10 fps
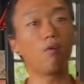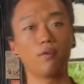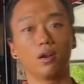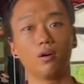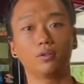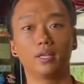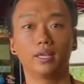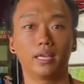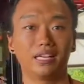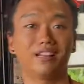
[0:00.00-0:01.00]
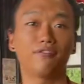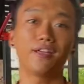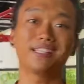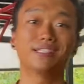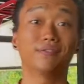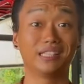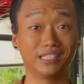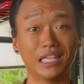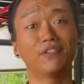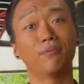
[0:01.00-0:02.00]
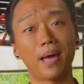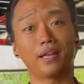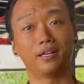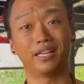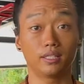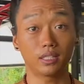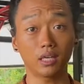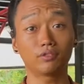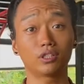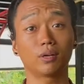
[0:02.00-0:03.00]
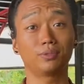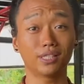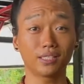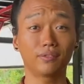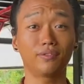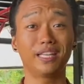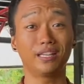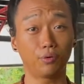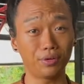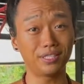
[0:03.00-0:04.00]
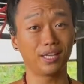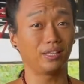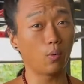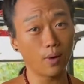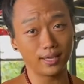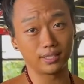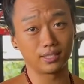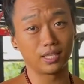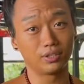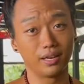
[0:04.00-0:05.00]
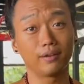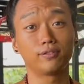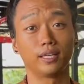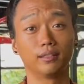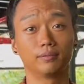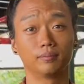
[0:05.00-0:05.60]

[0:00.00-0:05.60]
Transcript: overload in an effective and safe manner, instead of just obsessively increasing the weights that you're lifting.